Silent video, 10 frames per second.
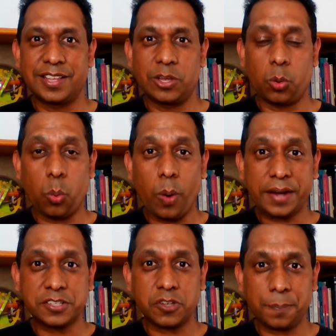
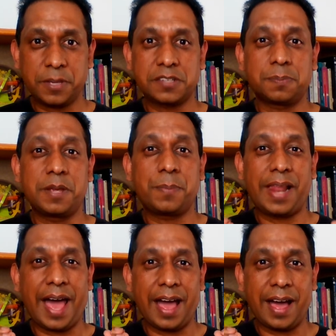what topics people
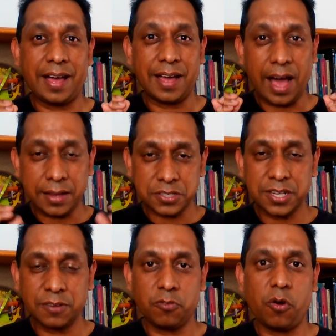are
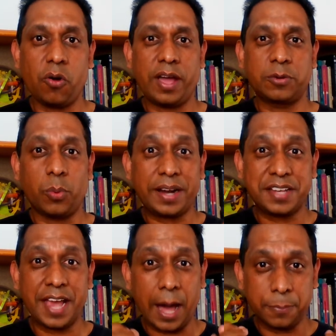asking for and what
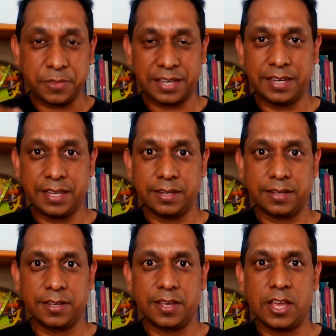help they need
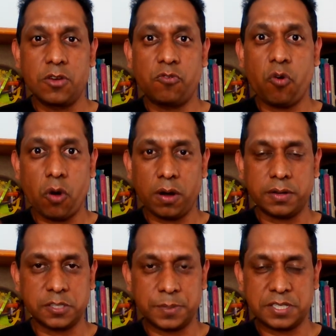for a
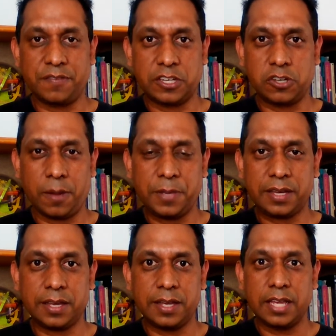specific topic,
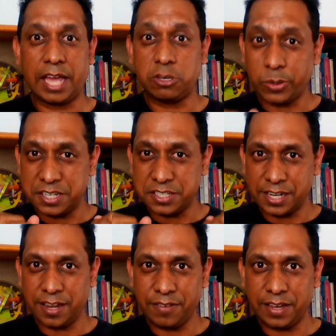and you can
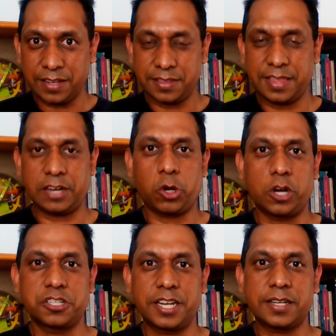deliver that
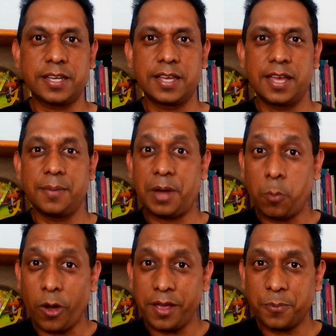content. But
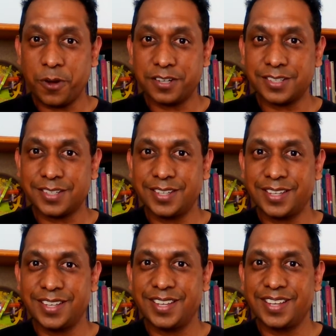more importantly,
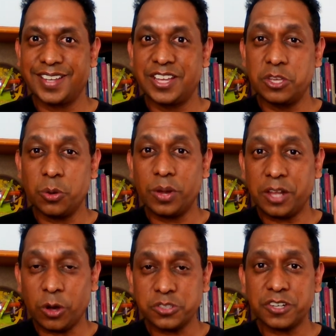you will
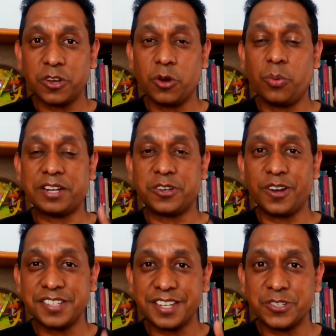also know what
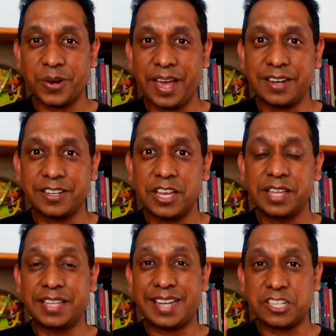content to write
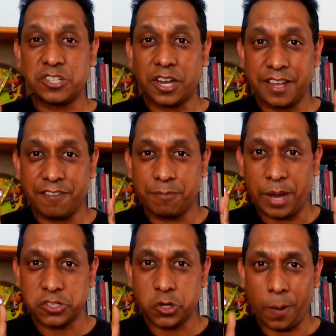that does not have
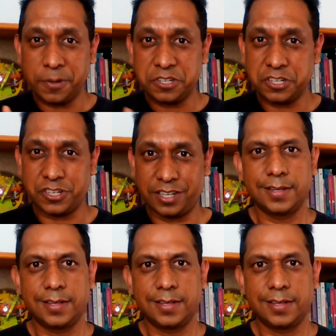much competition.